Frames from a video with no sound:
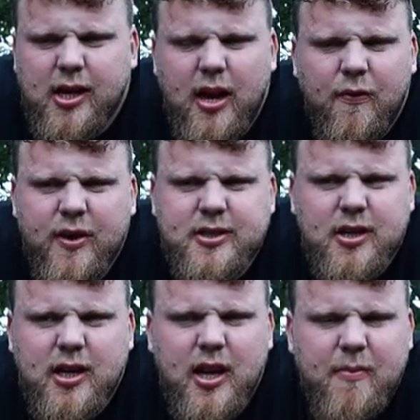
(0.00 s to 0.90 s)
kind of
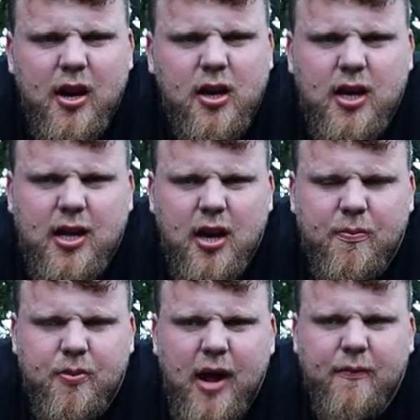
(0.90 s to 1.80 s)
physically and mentally kind
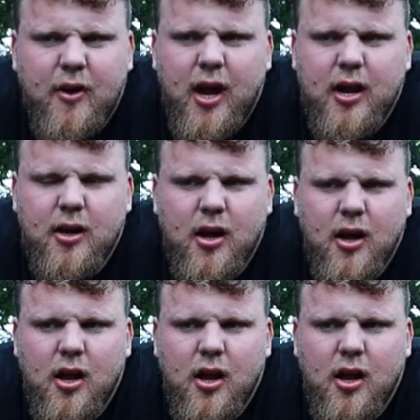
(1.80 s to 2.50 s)
of prepped for it and